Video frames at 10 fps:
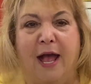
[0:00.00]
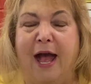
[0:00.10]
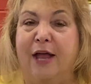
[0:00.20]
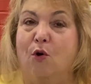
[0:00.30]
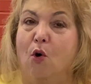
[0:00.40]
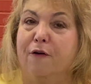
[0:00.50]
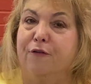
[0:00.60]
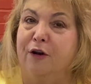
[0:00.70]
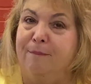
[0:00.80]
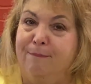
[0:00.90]
and
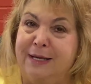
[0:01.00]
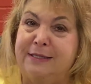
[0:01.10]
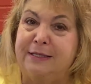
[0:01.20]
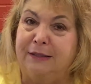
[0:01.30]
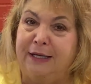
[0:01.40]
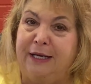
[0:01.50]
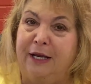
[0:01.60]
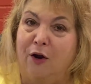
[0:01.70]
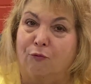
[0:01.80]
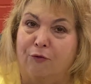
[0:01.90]
offered
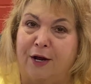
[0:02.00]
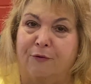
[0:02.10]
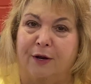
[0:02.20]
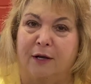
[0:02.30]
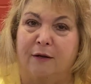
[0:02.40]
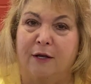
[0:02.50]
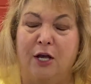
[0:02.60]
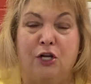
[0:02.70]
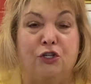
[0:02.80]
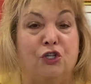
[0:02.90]
misleading rhetoric
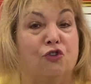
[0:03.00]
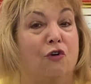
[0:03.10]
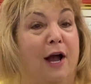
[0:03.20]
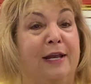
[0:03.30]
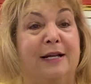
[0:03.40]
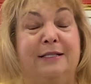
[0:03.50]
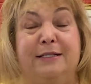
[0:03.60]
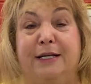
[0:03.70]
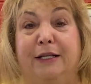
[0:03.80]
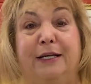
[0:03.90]
to try to
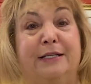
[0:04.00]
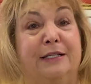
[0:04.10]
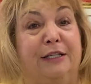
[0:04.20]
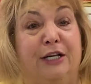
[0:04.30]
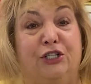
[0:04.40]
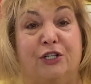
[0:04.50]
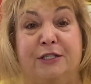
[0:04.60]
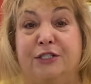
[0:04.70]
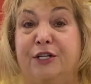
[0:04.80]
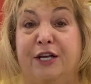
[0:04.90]
conceal his
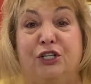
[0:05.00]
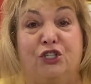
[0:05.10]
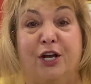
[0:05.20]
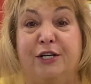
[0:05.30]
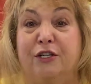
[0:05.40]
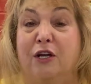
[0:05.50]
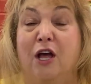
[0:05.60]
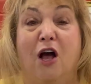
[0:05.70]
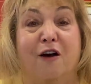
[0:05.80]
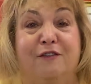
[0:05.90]
allegiance to the agenda
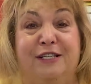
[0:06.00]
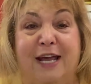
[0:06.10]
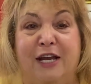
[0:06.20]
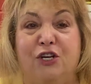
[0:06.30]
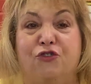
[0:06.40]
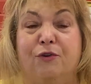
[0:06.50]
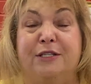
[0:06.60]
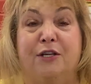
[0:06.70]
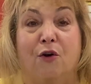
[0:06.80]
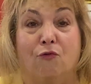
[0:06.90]
of
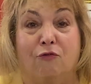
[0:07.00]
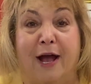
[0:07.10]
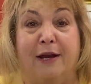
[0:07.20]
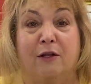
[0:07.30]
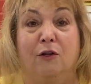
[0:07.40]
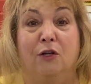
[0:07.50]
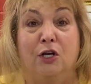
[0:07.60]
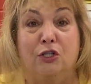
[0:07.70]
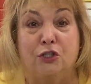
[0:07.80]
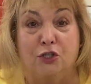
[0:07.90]
dangerous radical
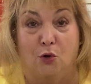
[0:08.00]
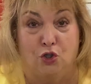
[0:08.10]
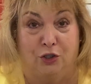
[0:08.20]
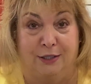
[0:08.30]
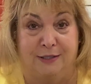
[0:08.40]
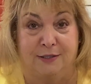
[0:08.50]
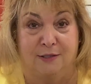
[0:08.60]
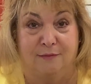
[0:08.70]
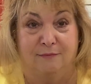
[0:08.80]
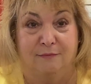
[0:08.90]
socialists.